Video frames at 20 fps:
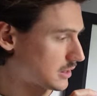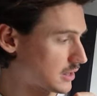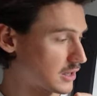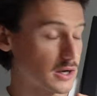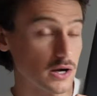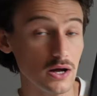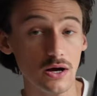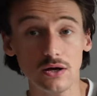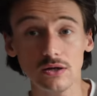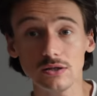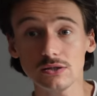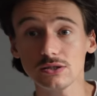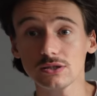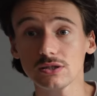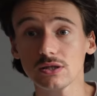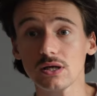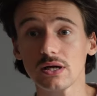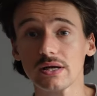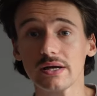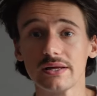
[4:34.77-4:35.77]

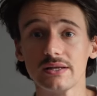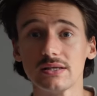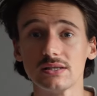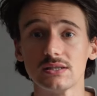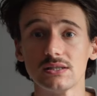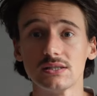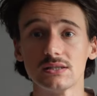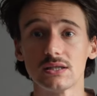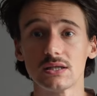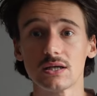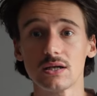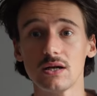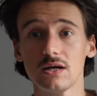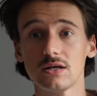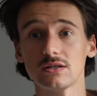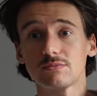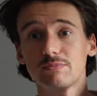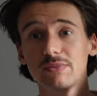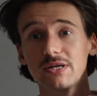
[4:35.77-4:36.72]
glass. This is a glass